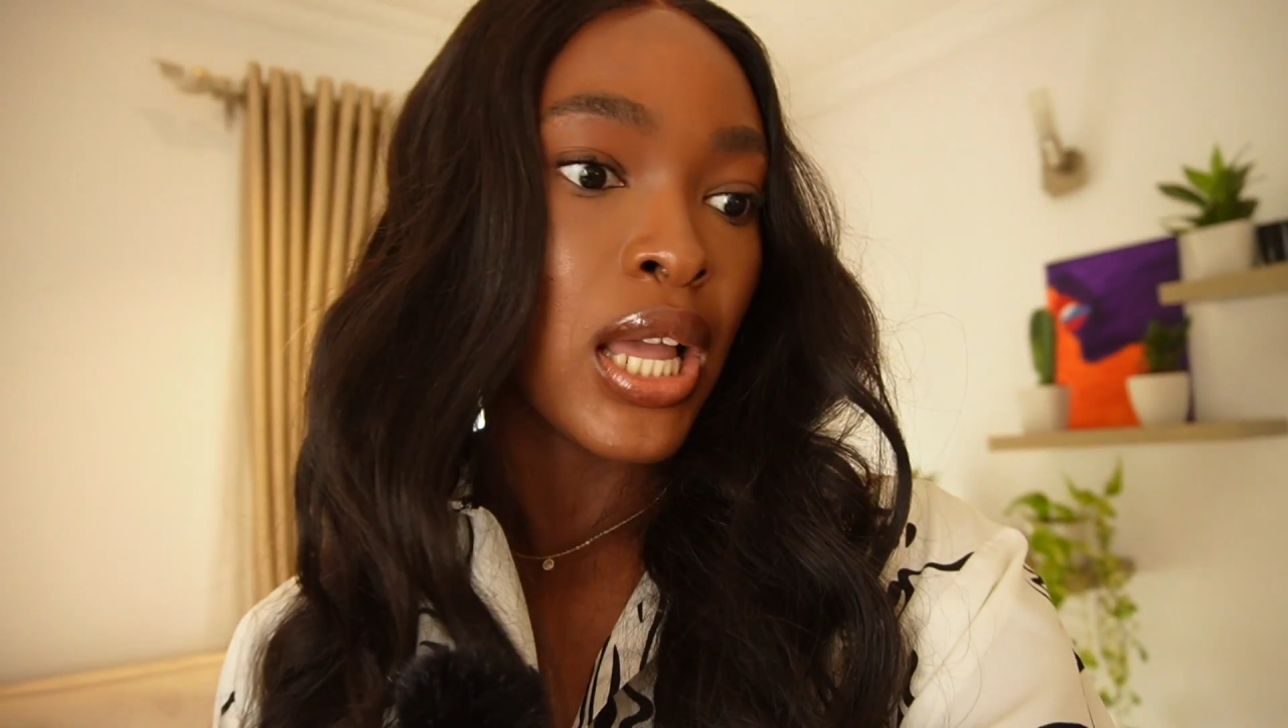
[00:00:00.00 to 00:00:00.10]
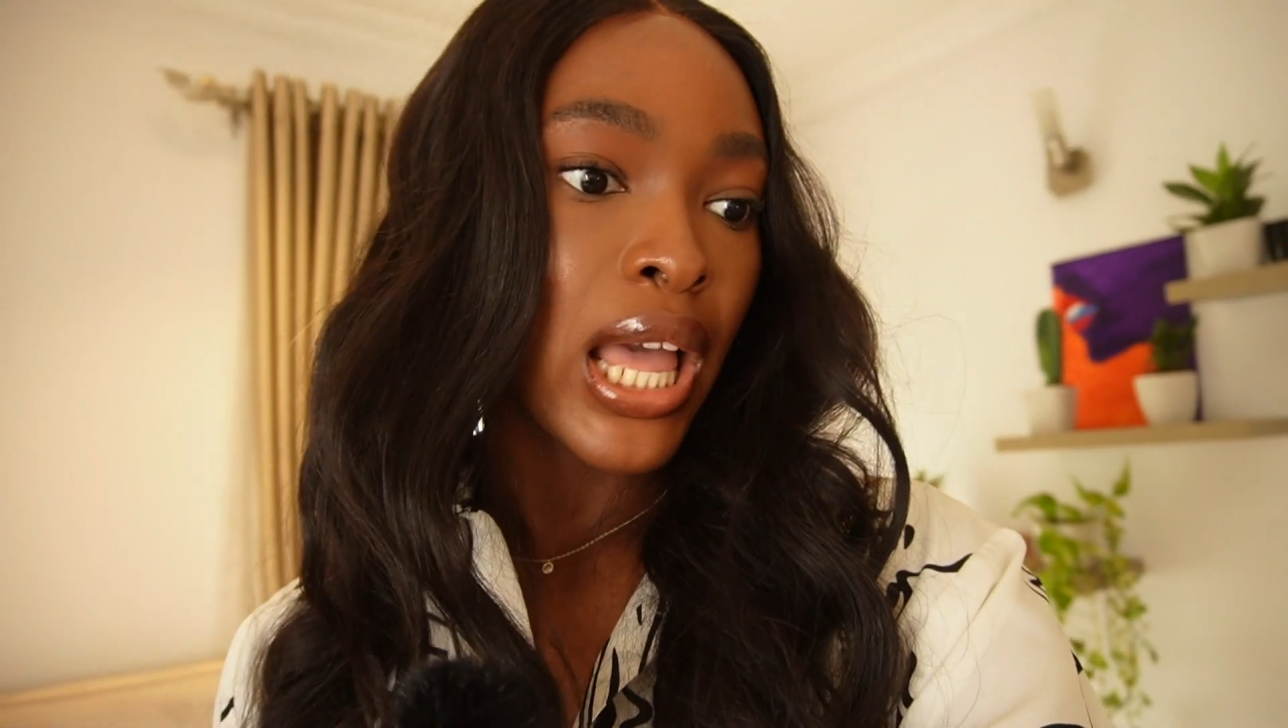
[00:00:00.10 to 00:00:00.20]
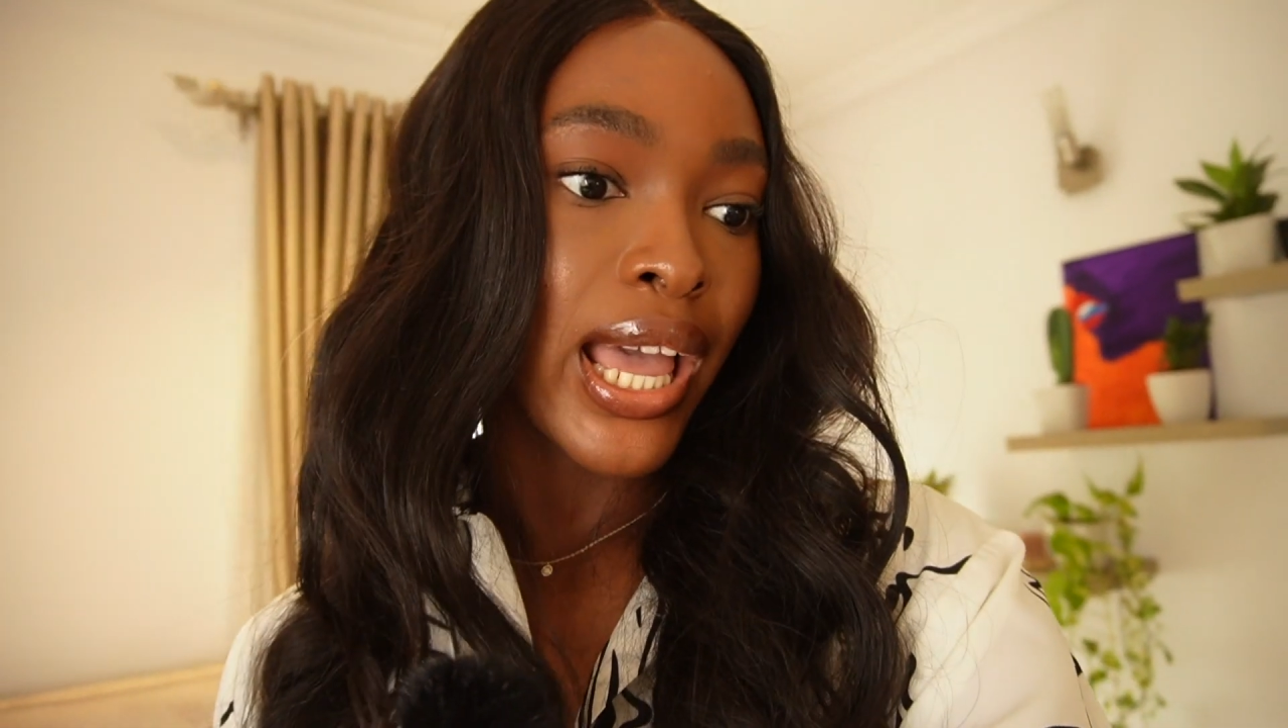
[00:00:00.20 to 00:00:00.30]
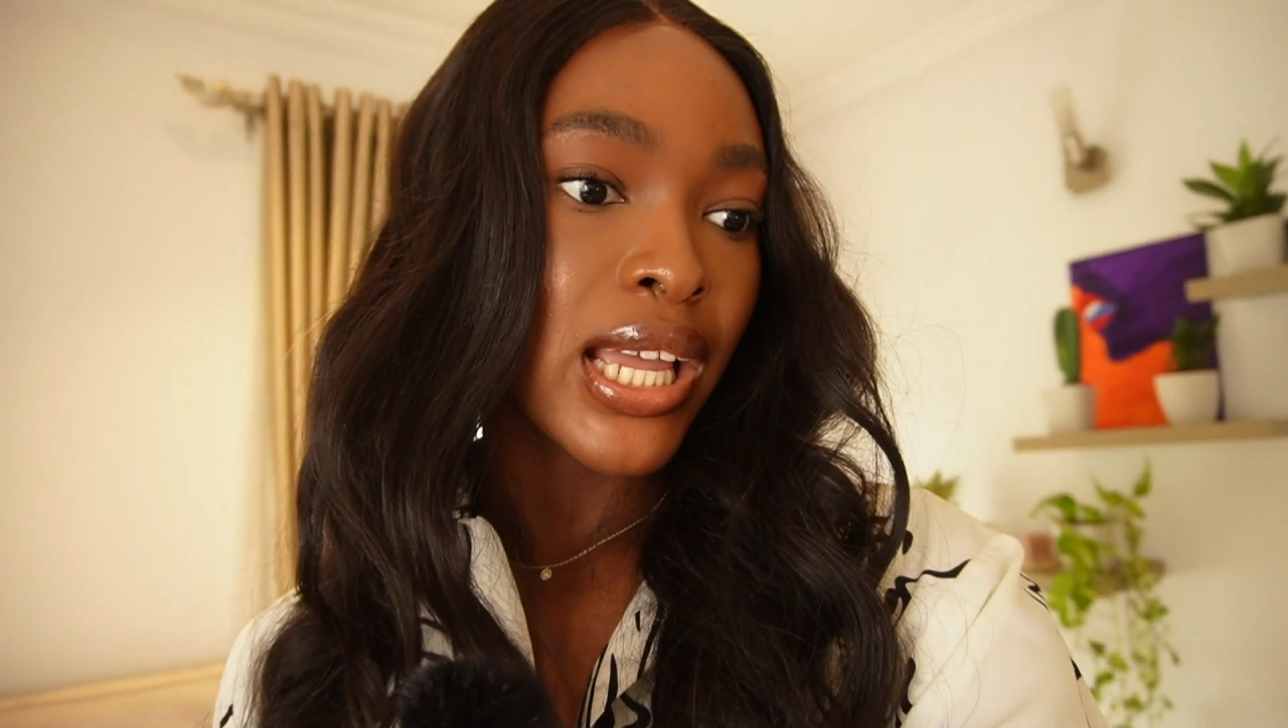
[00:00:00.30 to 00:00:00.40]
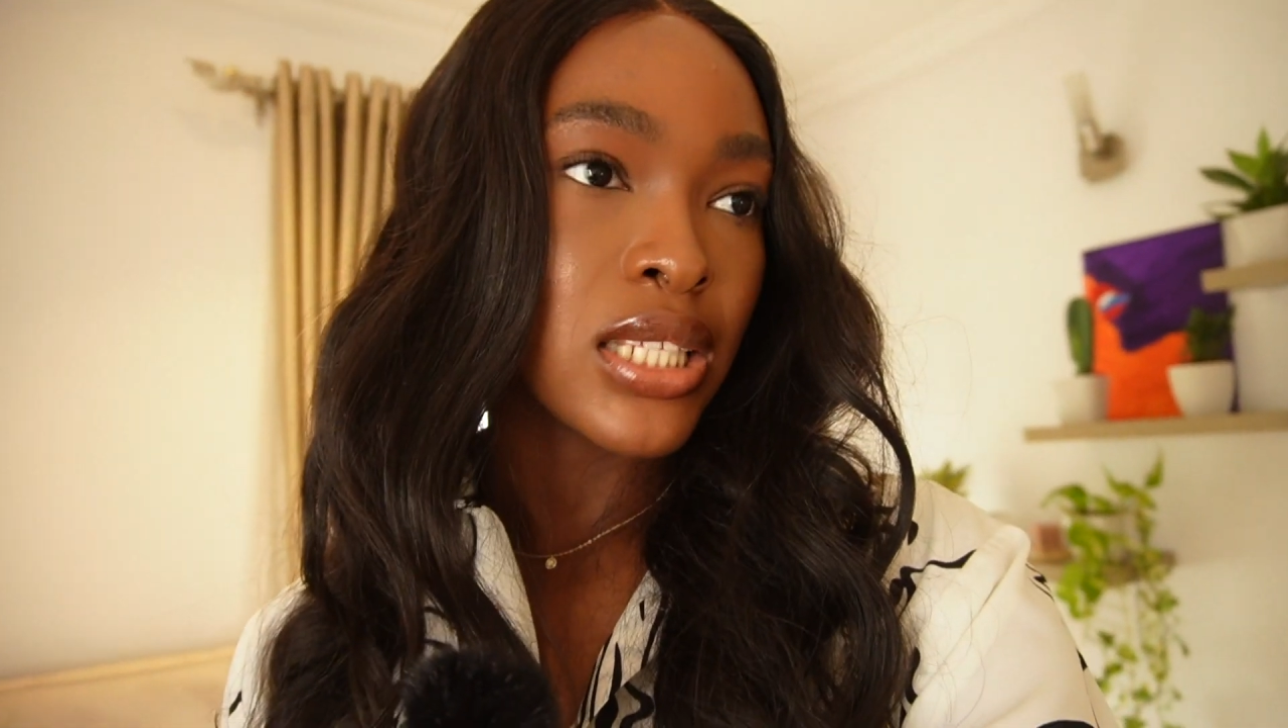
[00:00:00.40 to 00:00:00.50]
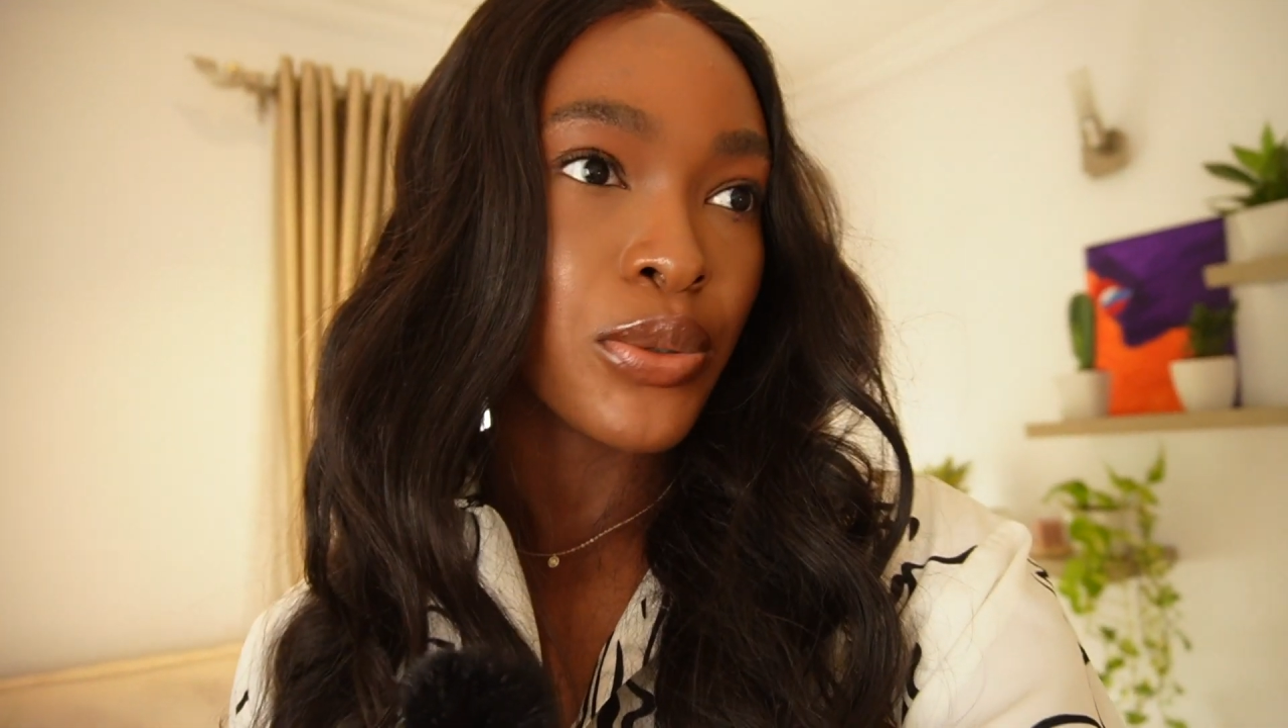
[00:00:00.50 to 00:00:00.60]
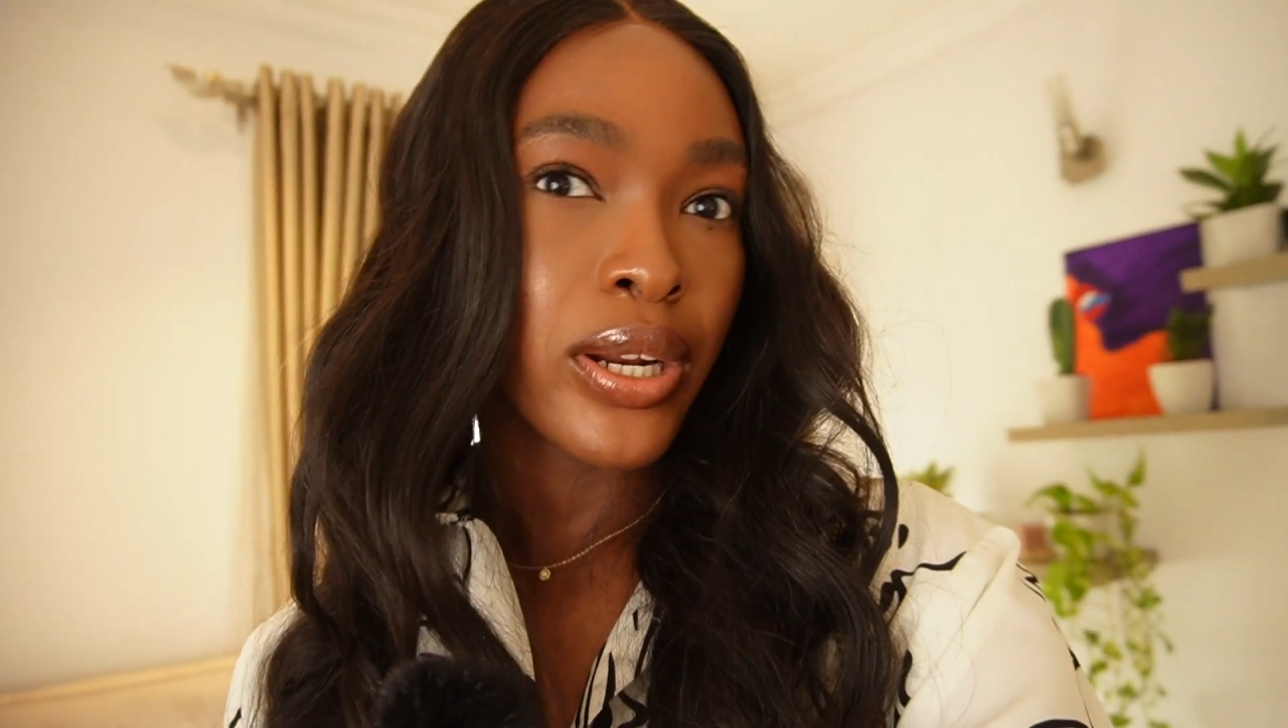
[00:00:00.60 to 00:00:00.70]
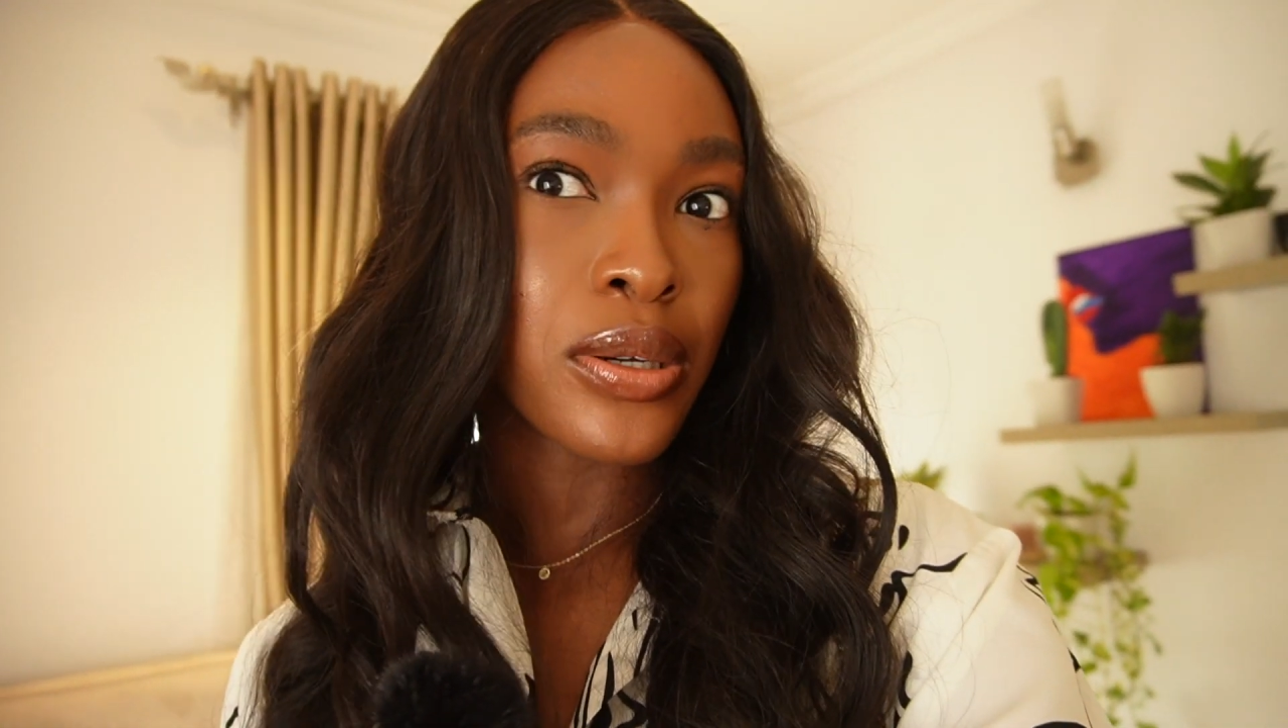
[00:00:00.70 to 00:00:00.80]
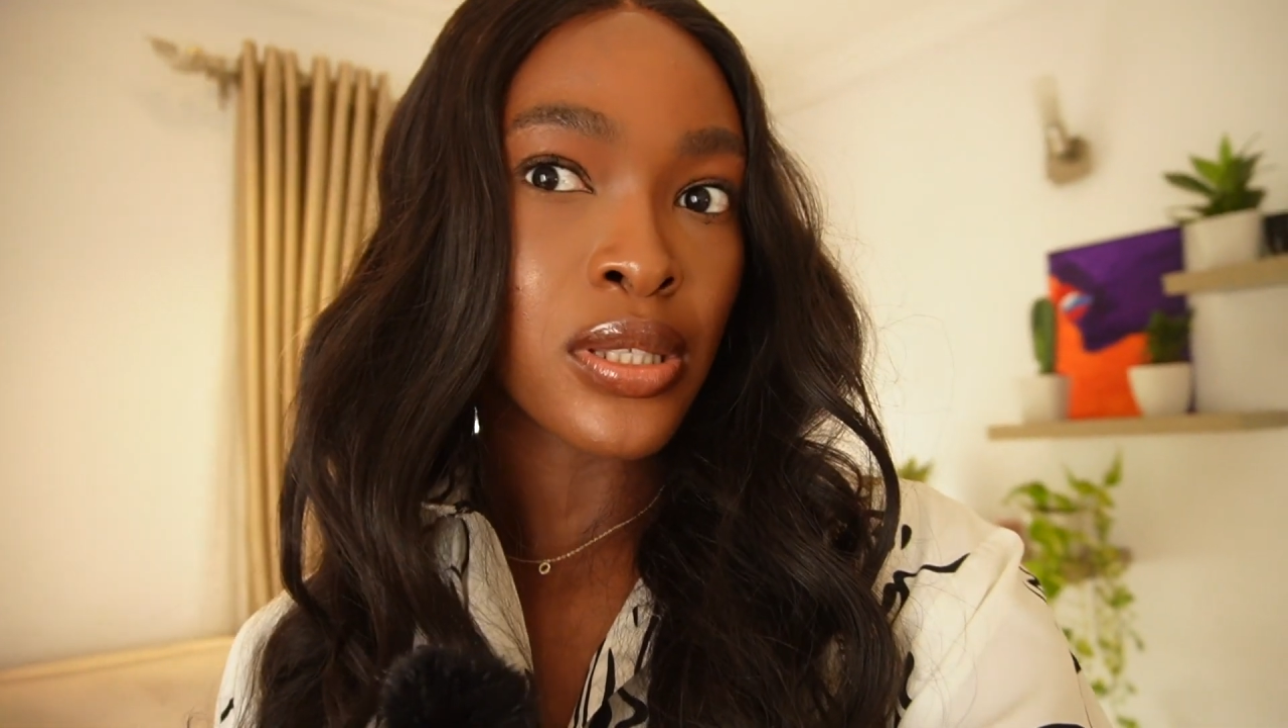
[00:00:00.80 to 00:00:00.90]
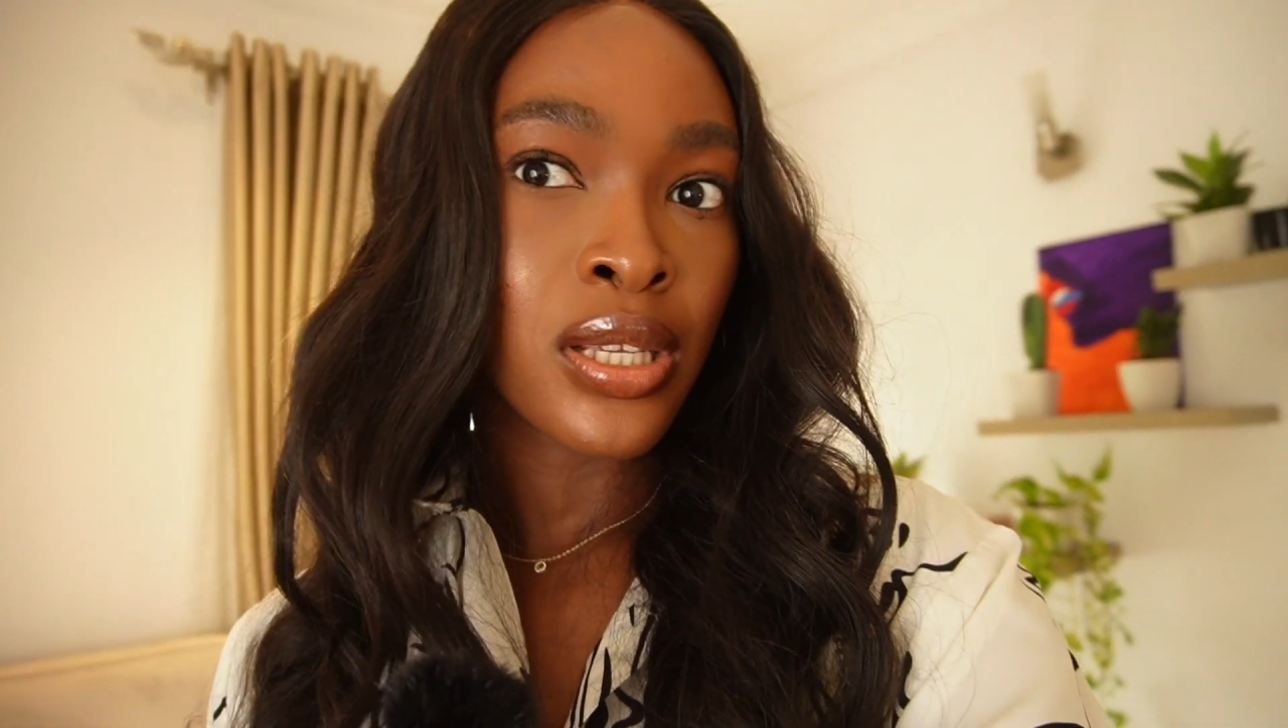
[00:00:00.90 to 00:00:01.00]
And what
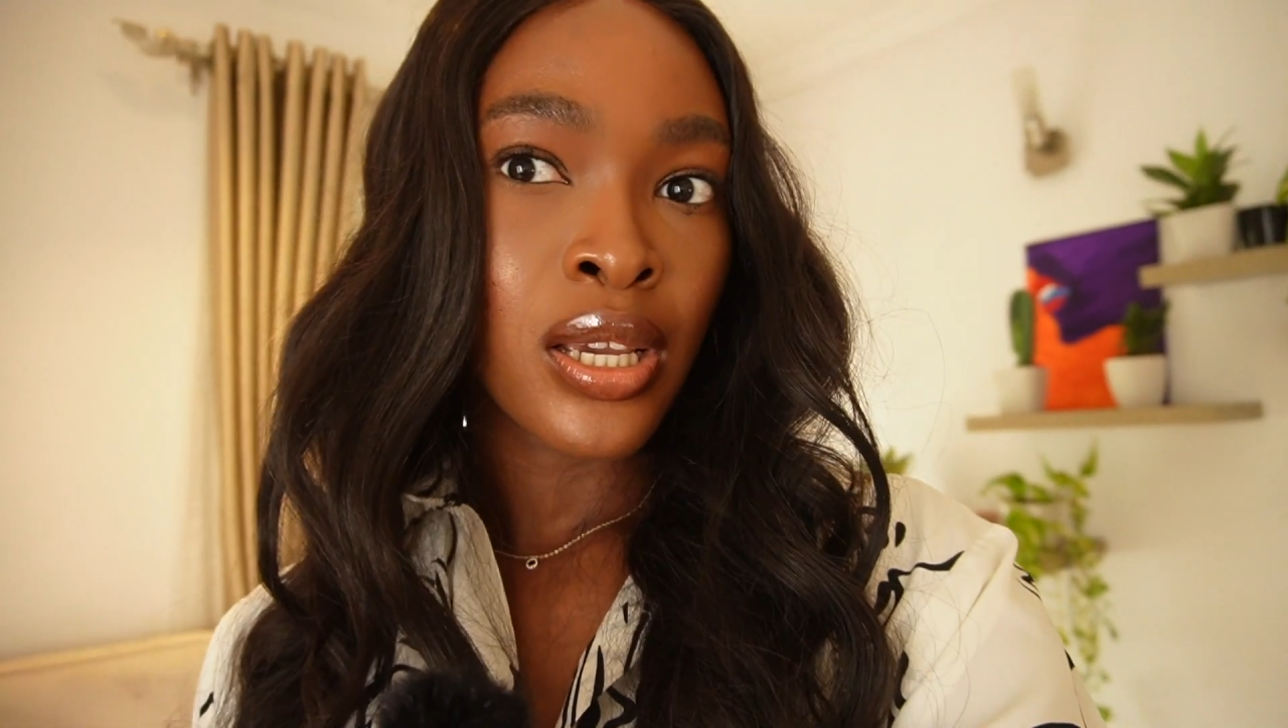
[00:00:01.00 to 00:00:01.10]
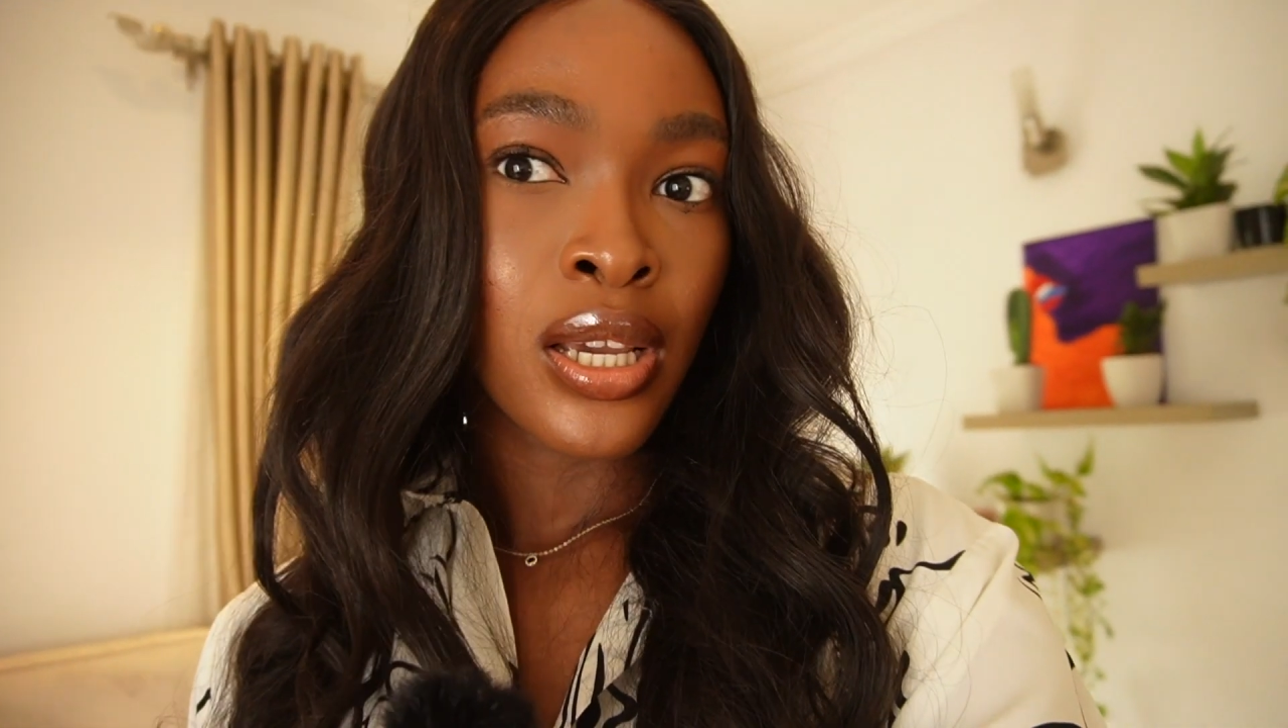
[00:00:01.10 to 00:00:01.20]
else?